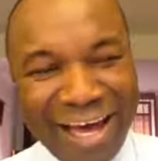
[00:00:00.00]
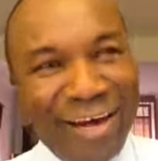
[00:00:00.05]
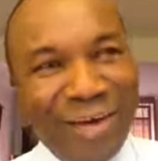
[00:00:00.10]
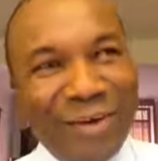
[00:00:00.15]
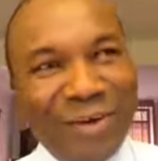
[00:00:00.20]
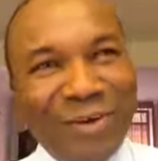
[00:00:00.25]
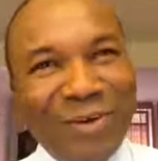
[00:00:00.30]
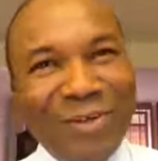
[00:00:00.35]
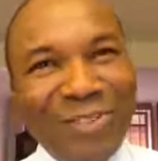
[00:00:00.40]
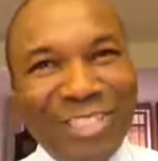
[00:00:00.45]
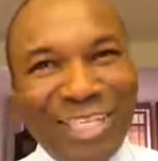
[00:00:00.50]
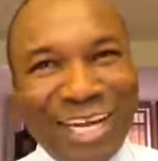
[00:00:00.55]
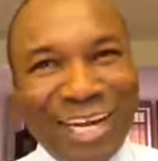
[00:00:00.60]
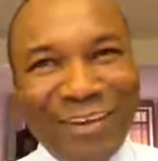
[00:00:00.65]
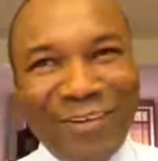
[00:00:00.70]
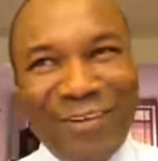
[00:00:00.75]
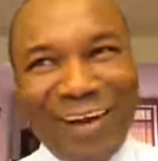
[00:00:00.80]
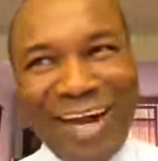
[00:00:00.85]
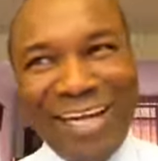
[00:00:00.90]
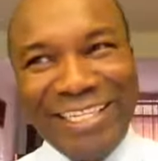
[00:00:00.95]

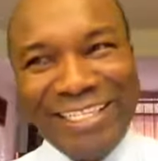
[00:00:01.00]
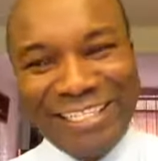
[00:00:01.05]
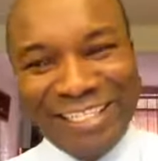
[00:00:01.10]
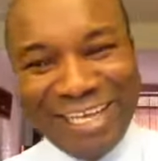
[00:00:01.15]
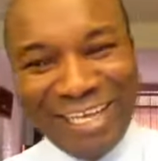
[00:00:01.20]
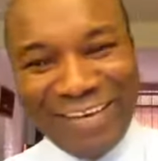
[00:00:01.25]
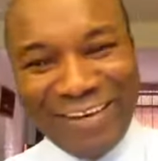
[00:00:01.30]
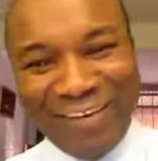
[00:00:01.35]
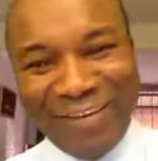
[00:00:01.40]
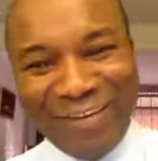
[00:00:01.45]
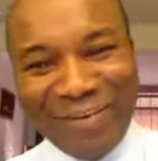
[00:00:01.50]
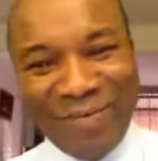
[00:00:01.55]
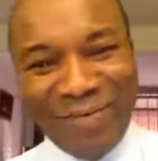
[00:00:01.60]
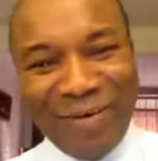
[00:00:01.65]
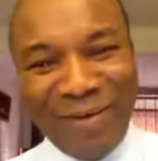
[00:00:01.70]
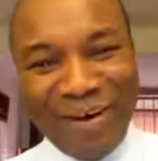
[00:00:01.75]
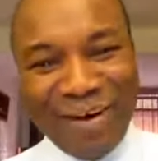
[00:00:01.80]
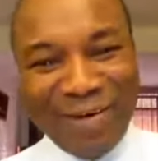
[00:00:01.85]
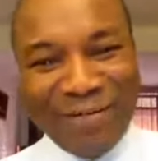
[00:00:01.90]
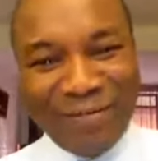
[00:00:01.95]
Rochelle White say, Good
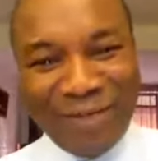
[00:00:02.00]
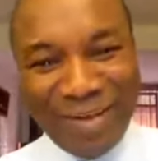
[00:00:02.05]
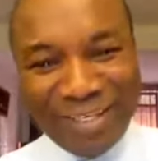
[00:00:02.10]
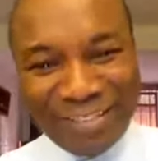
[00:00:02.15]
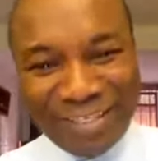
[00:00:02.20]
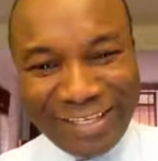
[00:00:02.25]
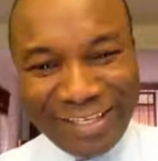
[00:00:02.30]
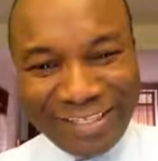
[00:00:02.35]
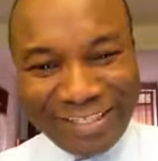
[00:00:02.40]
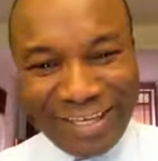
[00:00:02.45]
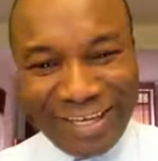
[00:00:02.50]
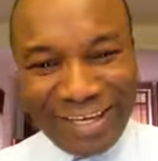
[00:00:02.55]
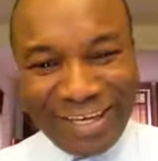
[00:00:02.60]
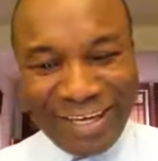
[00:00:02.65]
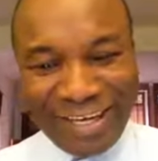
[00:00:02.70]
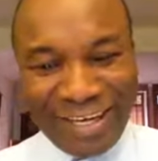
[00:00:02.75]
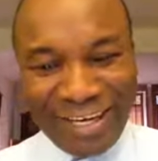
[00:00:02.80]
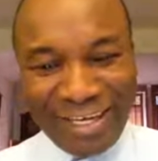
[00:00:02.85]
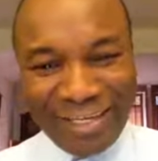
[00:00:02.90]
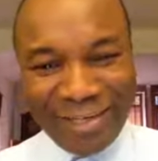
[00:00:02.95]
morning, Pastor
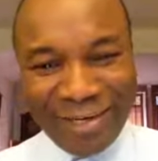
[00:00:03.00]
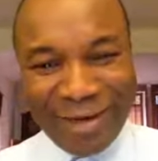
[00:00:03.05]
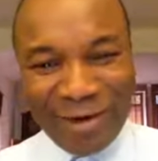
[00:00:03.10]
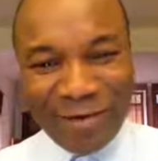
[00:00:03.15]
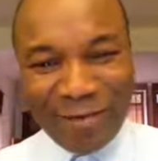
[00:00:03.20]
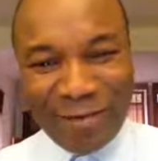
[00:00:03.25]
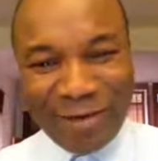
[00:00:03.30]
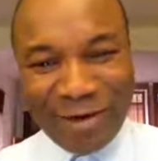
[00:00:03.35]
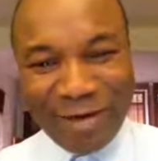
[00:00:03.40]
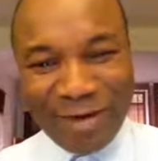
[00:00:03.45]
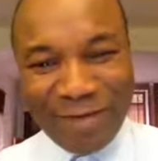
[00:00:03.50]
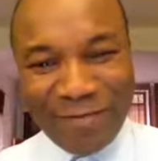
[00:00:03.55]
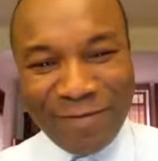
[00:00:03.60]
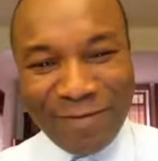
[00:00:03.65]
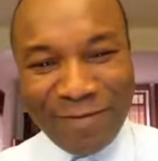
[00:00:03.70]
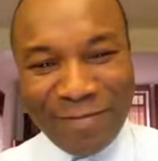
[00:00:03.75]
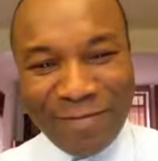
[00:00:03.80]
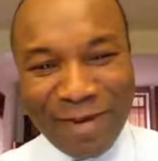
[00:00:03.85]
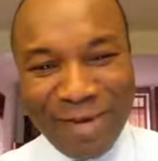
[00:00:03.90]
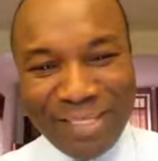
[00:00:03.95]
Sunday. You are one of
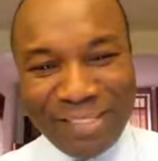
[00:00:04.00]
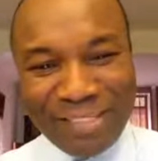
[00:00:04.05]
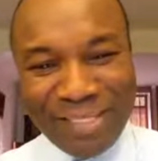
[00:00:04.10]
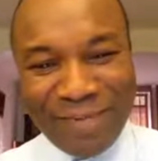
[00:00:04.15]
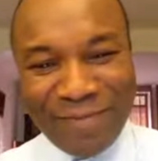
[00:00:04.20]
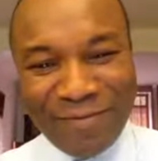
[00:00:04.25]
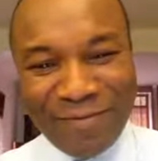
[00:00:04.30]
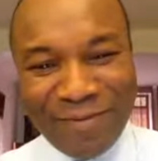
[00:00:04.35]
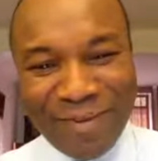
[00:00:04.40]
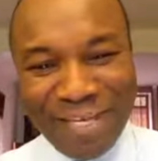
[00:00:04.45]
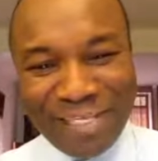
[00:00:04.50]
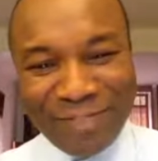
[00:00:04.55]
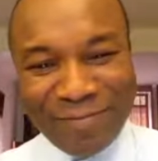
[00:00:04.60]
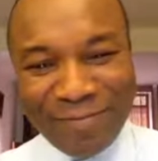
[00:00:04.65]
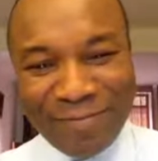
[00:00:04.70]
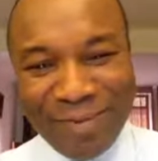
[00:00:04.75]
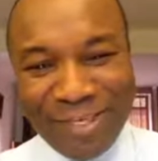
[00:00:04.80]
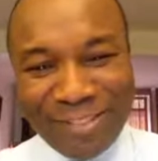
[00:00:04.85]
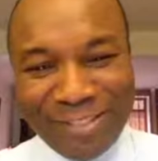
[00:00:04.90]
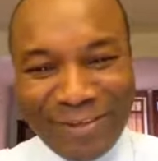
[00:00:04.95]
the best
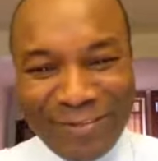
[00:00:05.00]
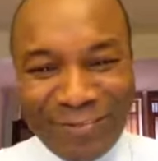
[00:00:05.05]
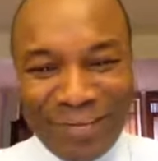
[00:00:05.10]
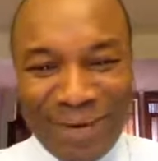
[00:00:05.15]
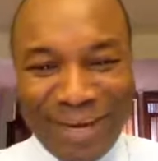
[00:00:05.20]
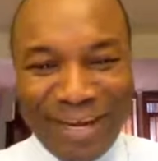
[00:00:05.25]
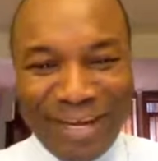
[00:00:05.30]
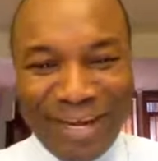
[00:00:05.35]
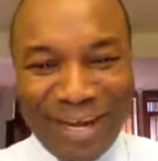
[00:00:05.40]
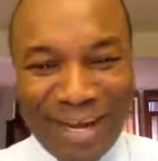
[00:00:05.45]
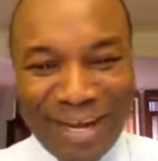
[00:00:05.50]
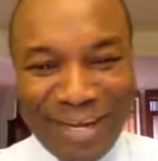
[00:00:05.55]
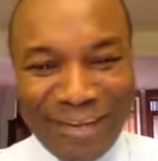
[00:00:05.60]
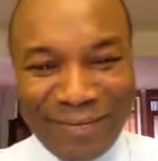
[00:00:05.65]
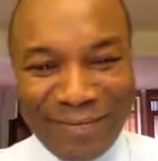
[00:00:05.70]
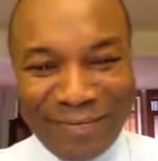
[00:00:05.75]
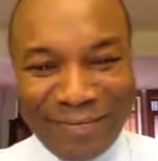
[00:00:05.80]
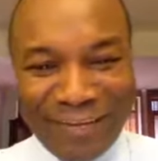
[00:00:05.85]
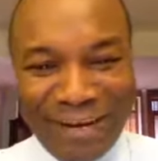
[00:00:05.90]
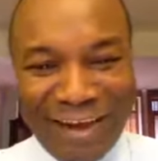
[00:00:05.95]
investments of my life.